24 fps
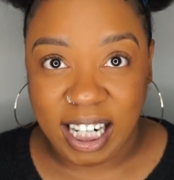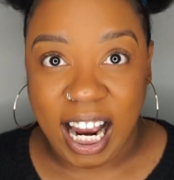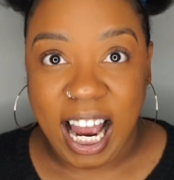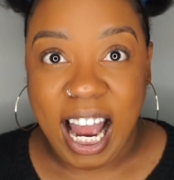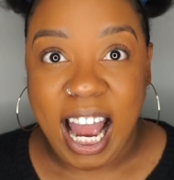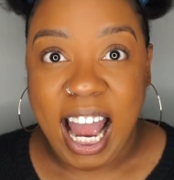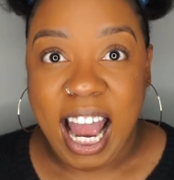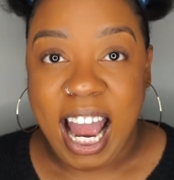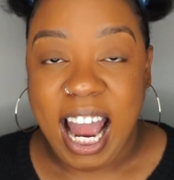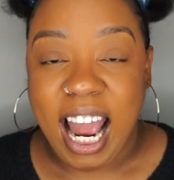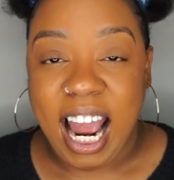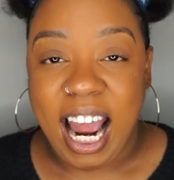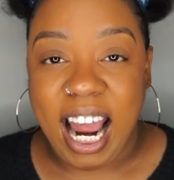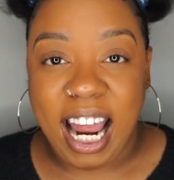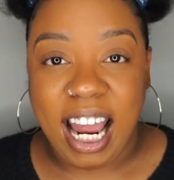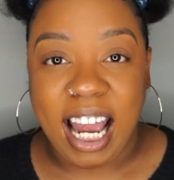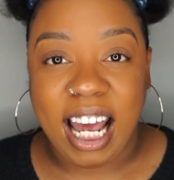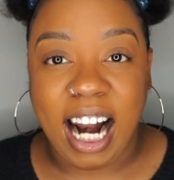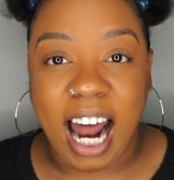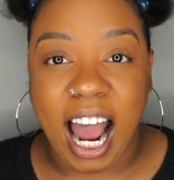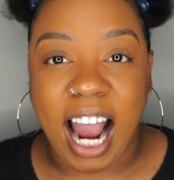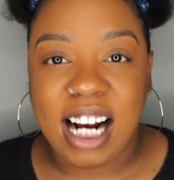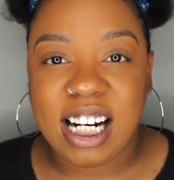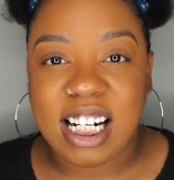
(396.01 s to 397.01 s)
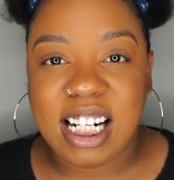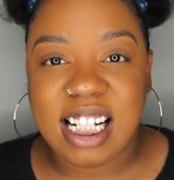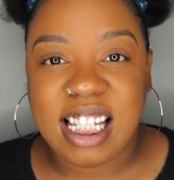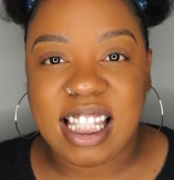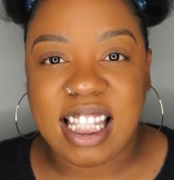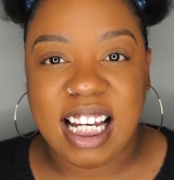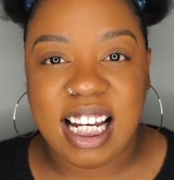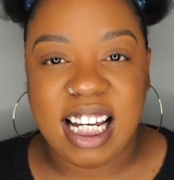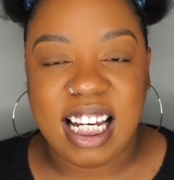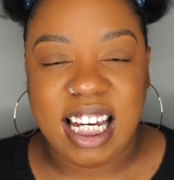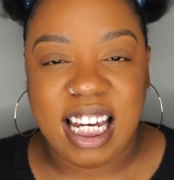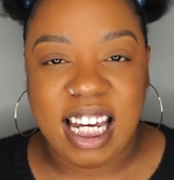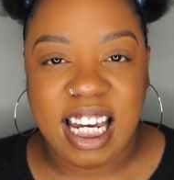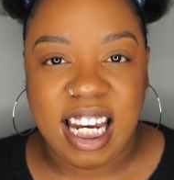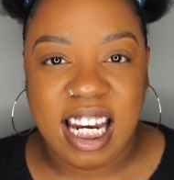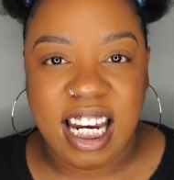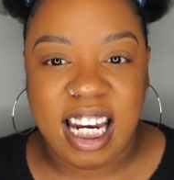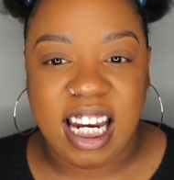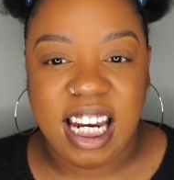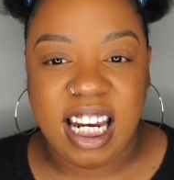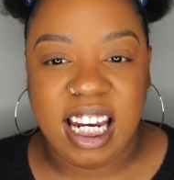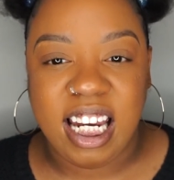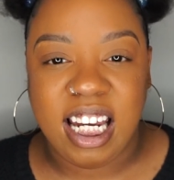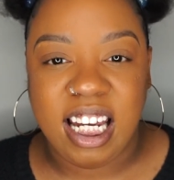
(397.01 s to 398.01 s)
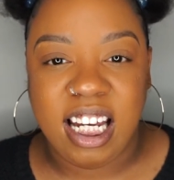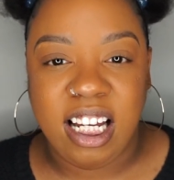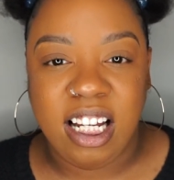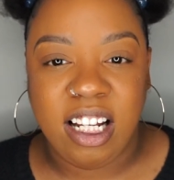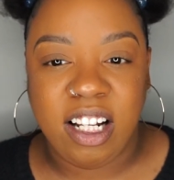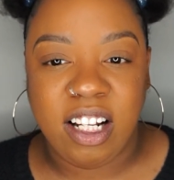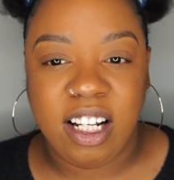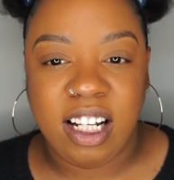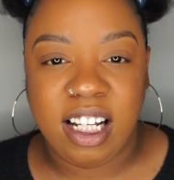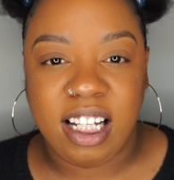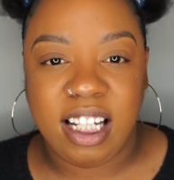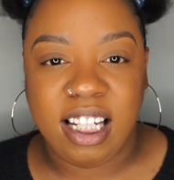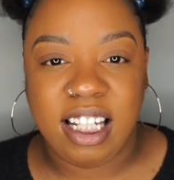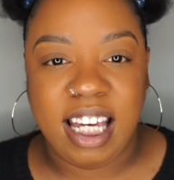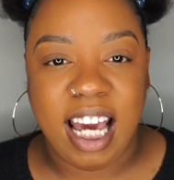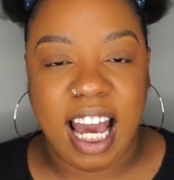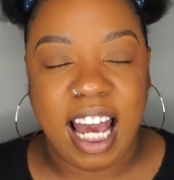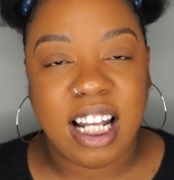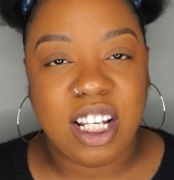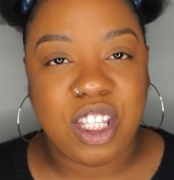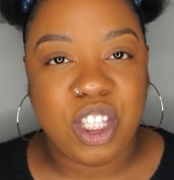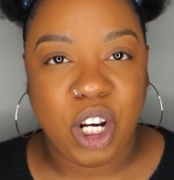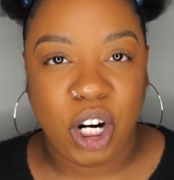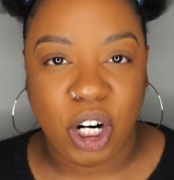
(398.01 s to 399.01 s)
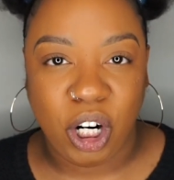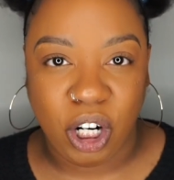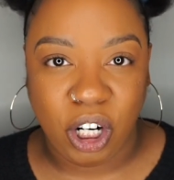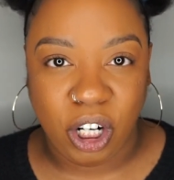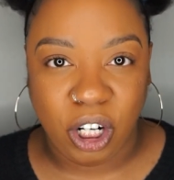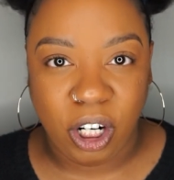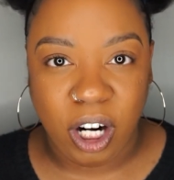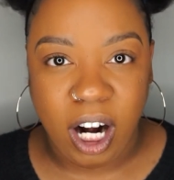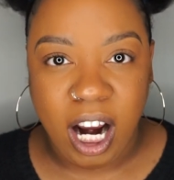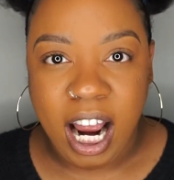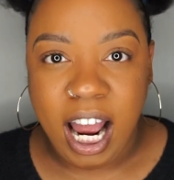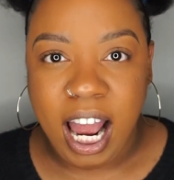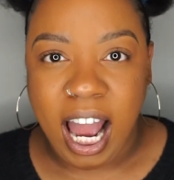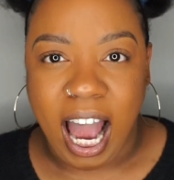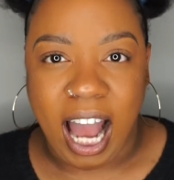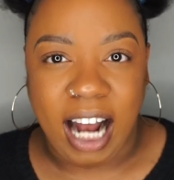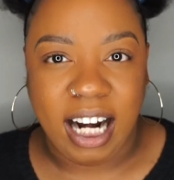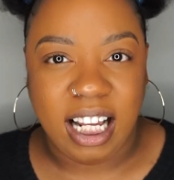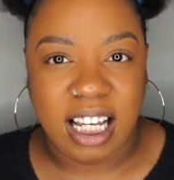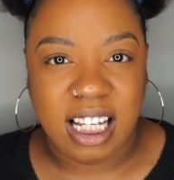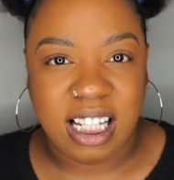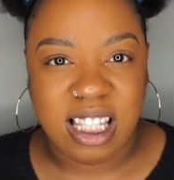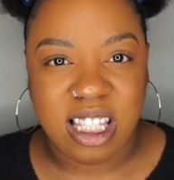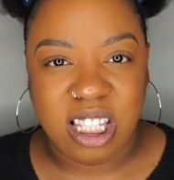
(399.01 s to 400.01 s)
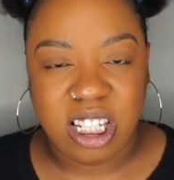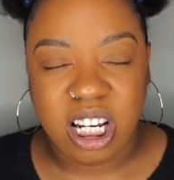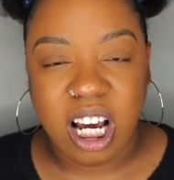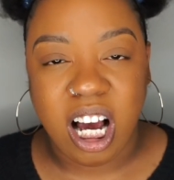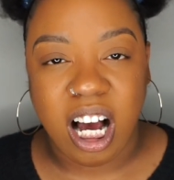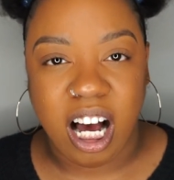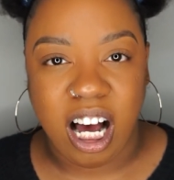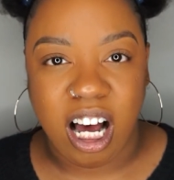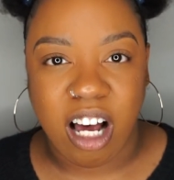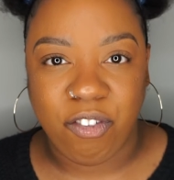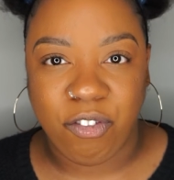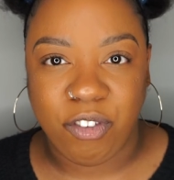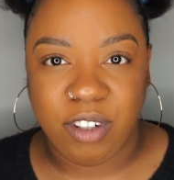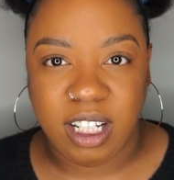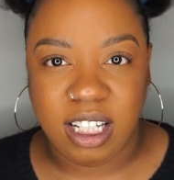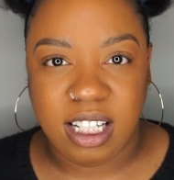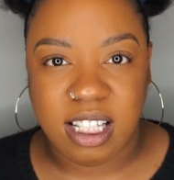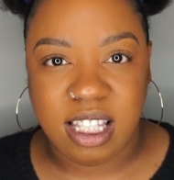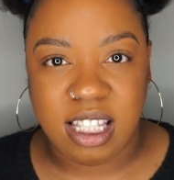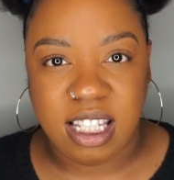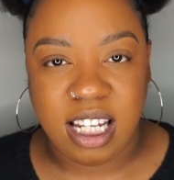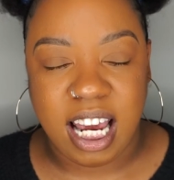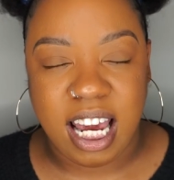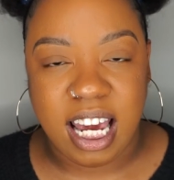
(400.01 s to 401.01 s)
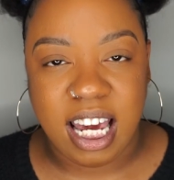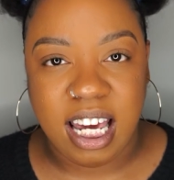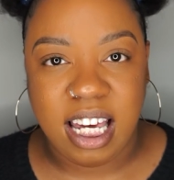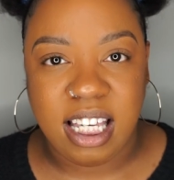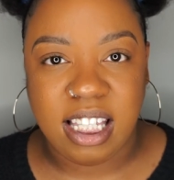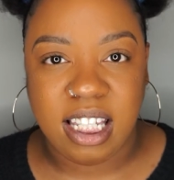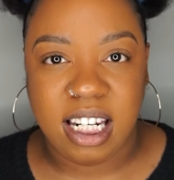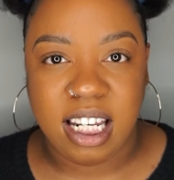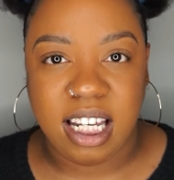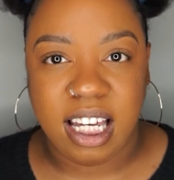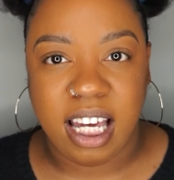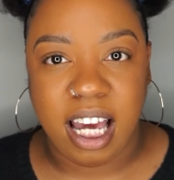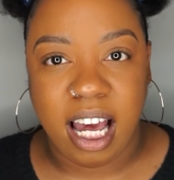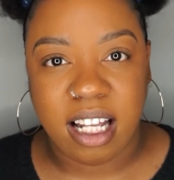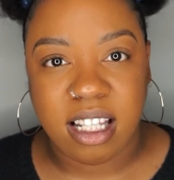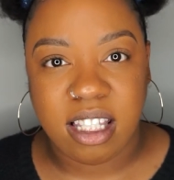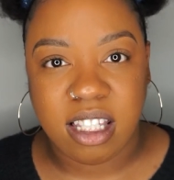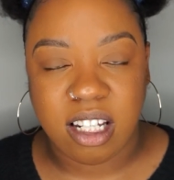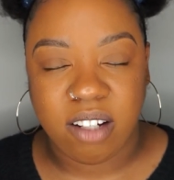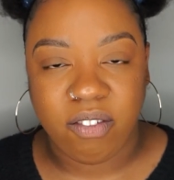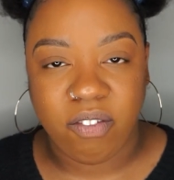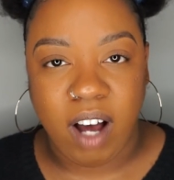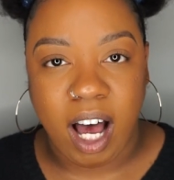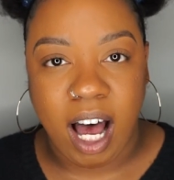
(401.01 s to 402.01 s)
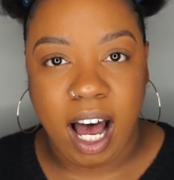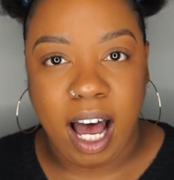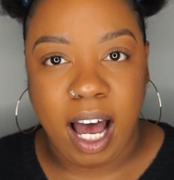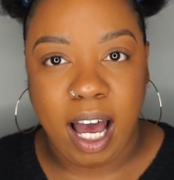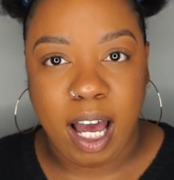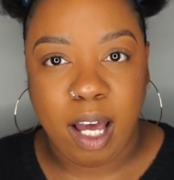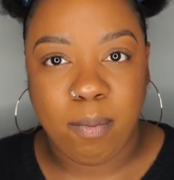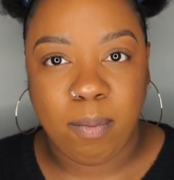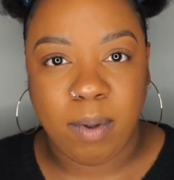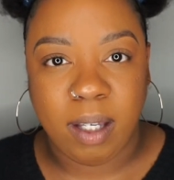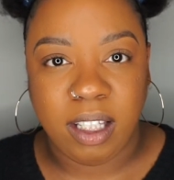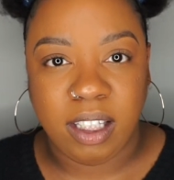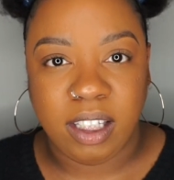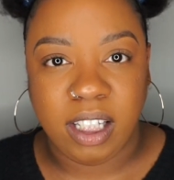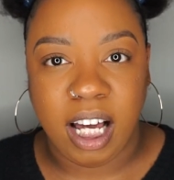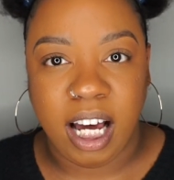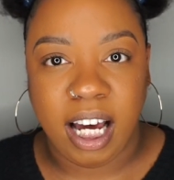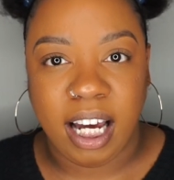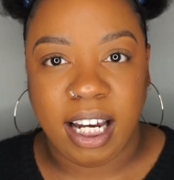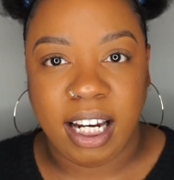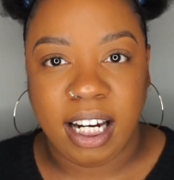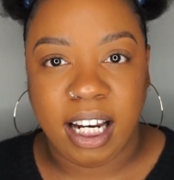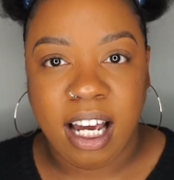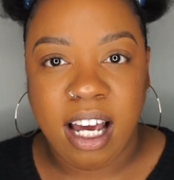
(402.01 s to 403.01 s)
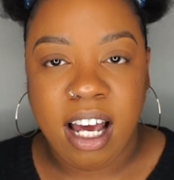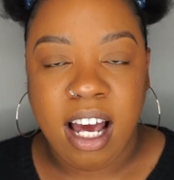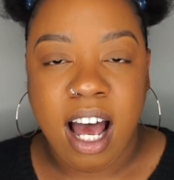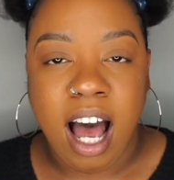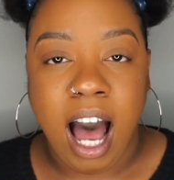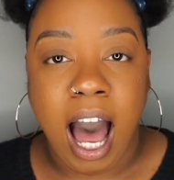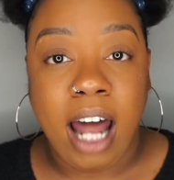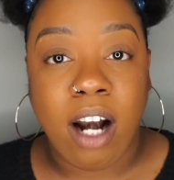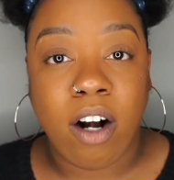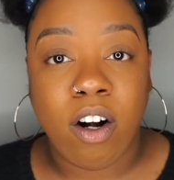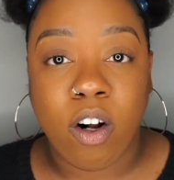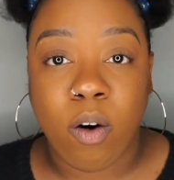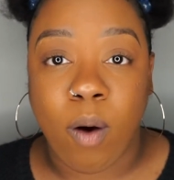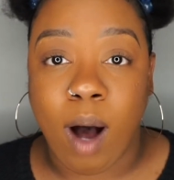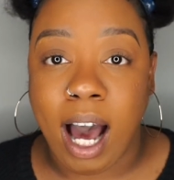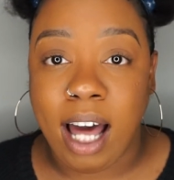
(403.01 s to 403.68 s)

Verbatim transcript: And I just think he gets her and he's tough and he stays and he gets the vibe and like, I don't know.